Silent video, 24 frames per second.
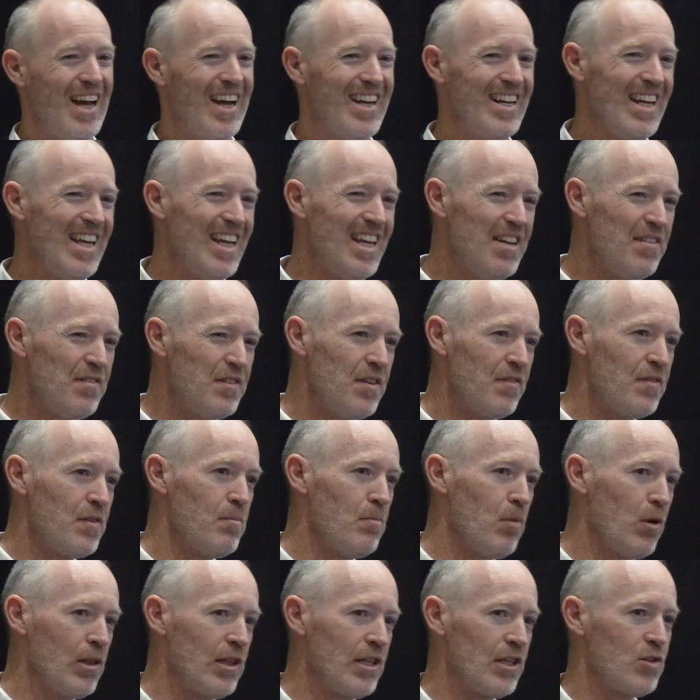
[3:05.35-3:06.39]
And even if the
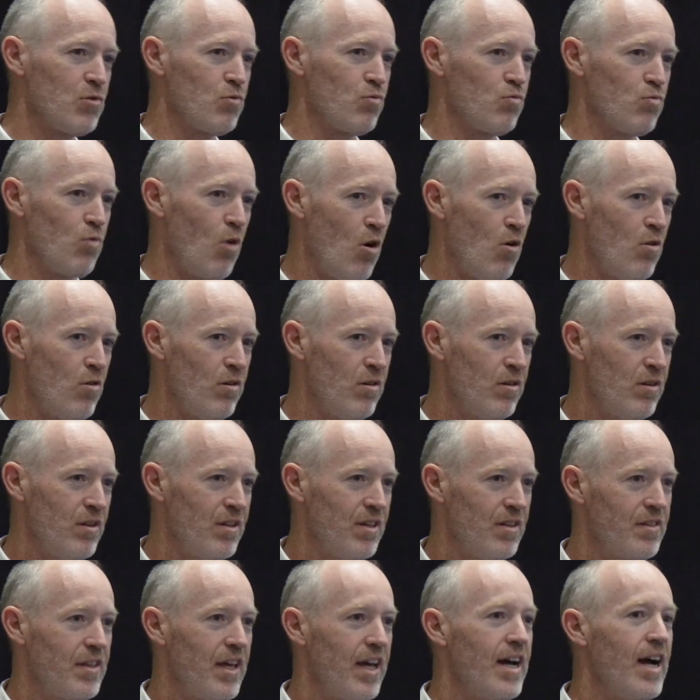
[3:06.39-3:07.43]
model is wrong,
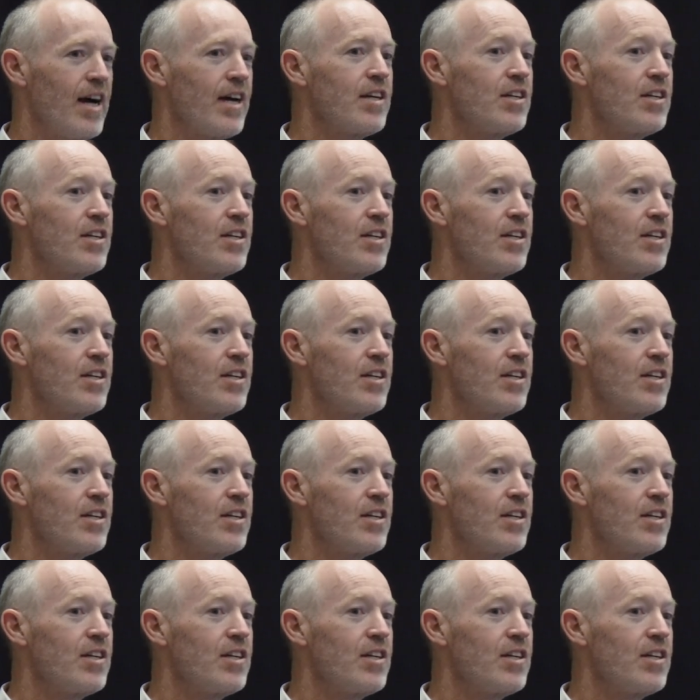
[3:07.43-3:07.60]
they are